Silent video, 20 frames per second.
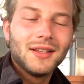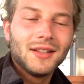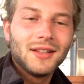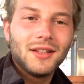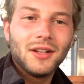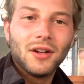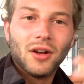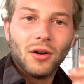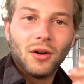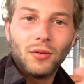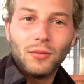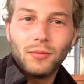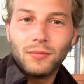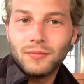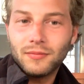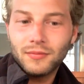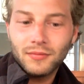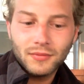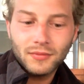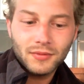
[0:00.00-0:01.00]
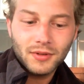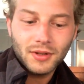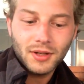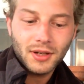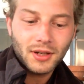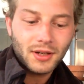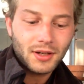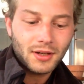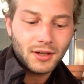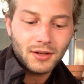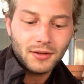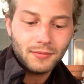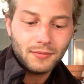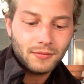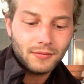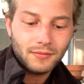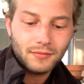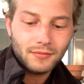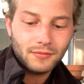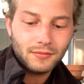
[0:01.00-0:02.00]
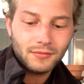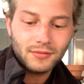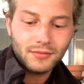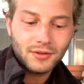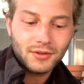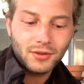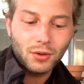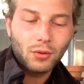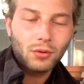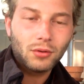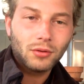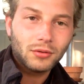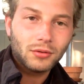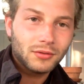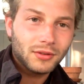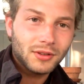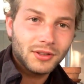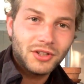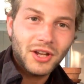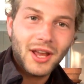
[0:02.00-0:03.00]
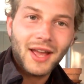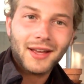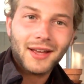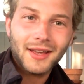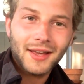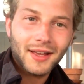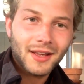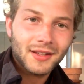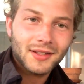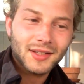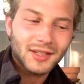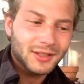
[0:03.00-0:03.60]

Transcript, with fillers: you know, uh, total jackass.